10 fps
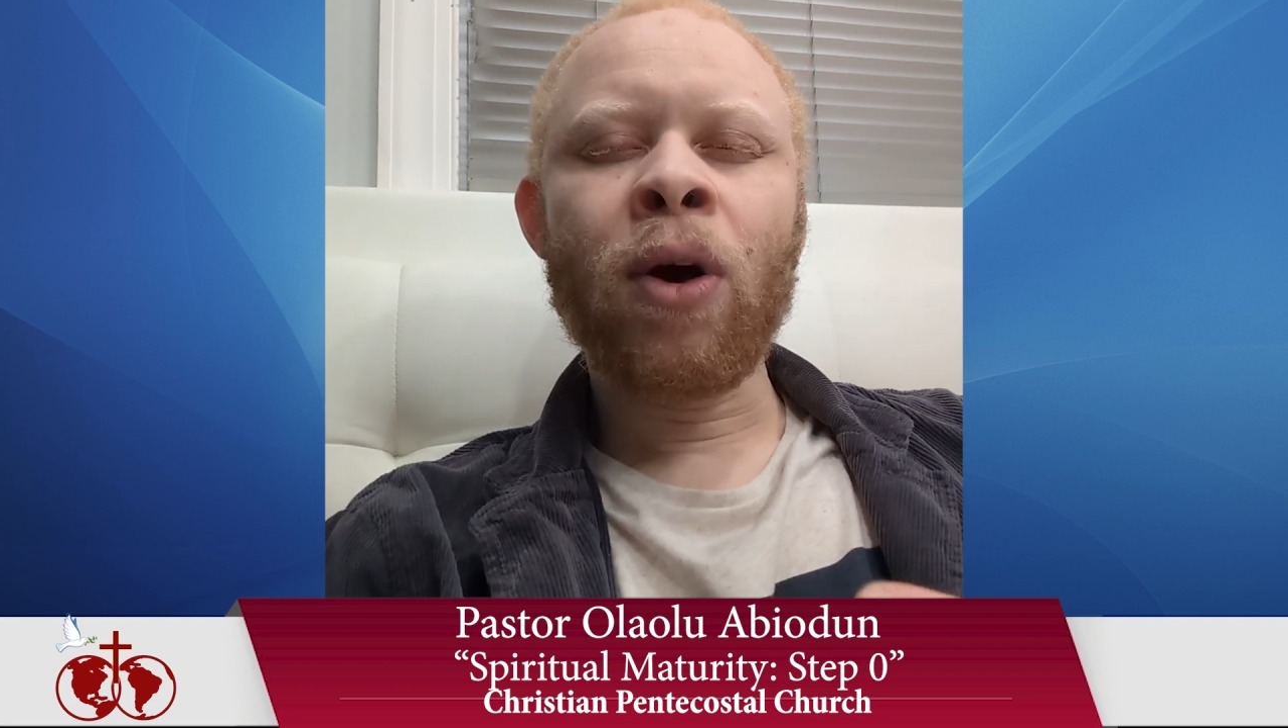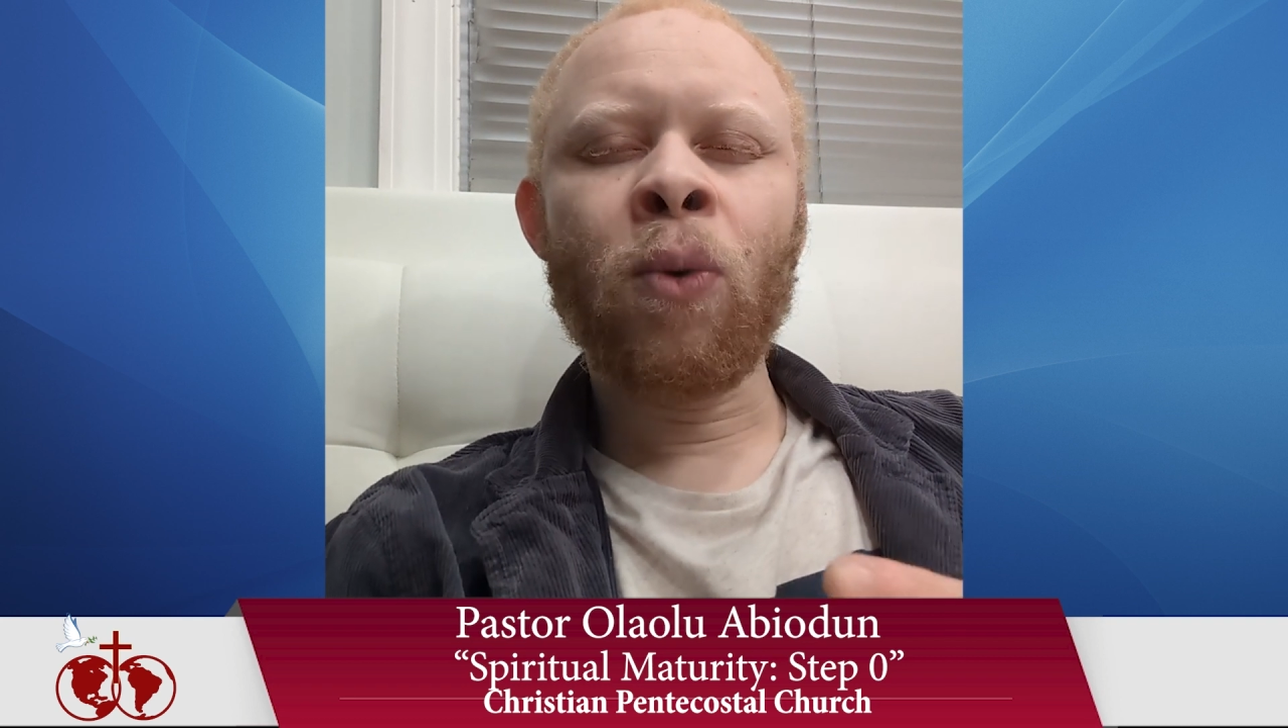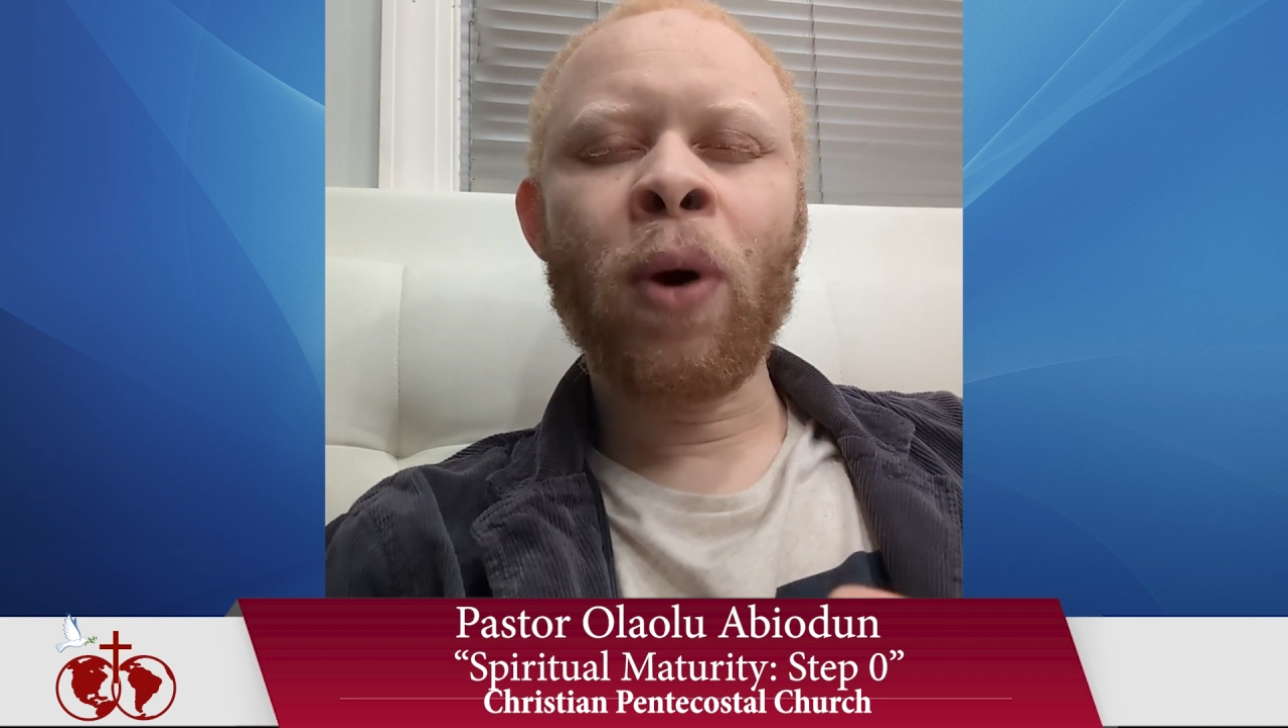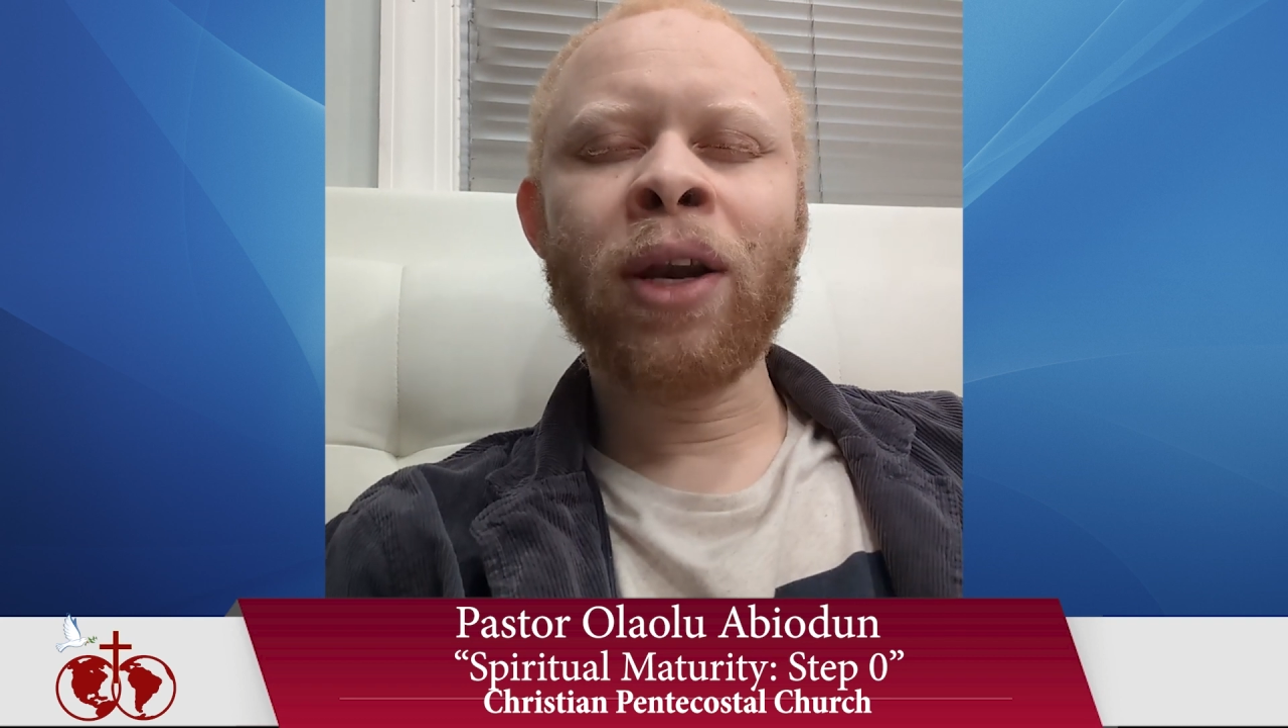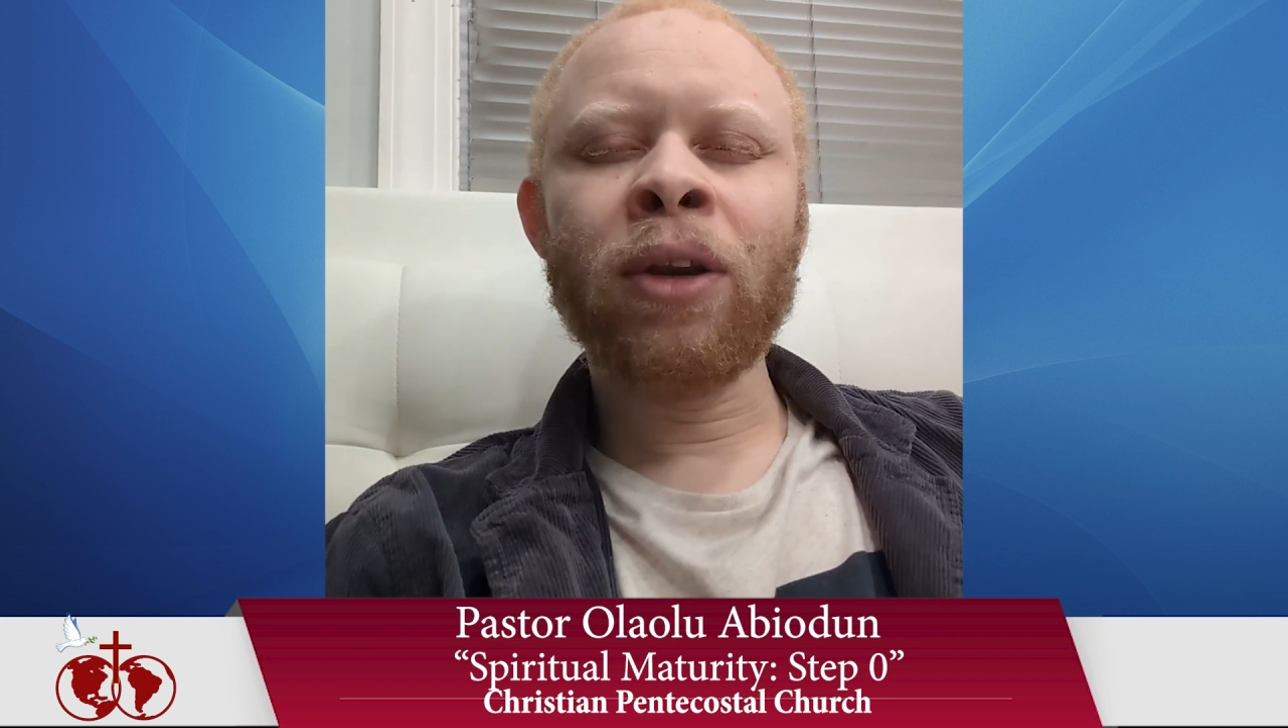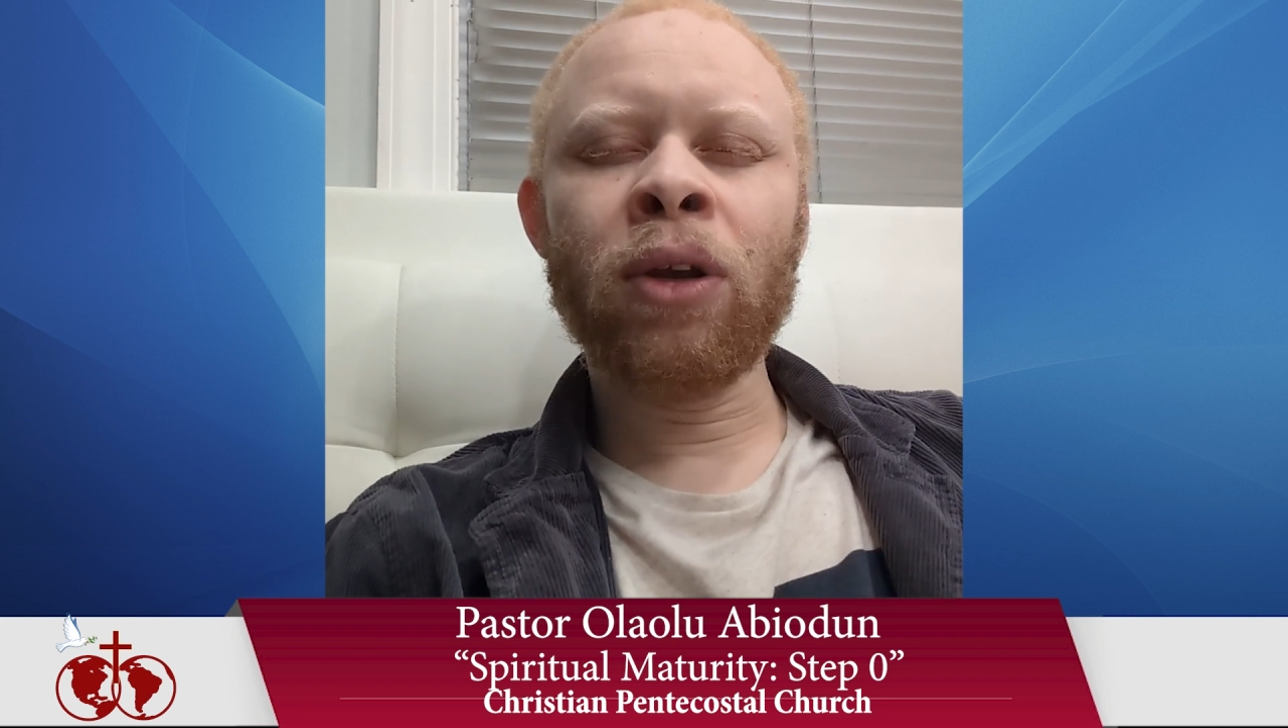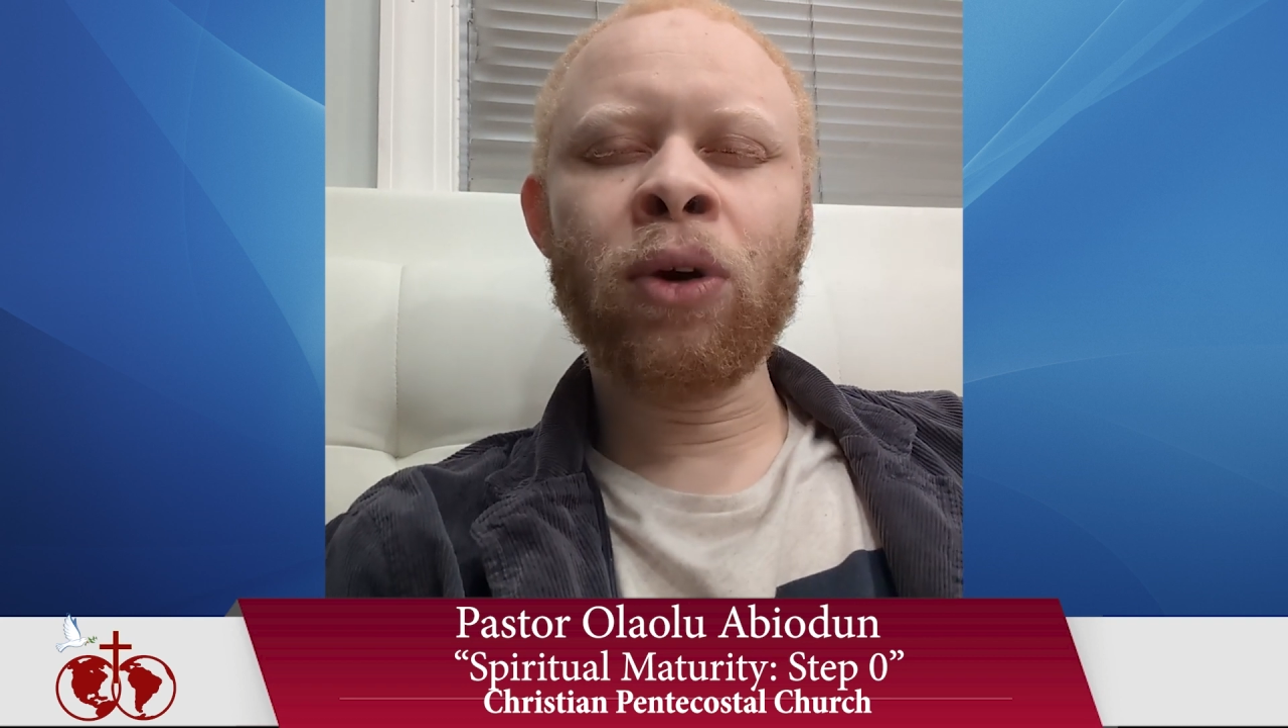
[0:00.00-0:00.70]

when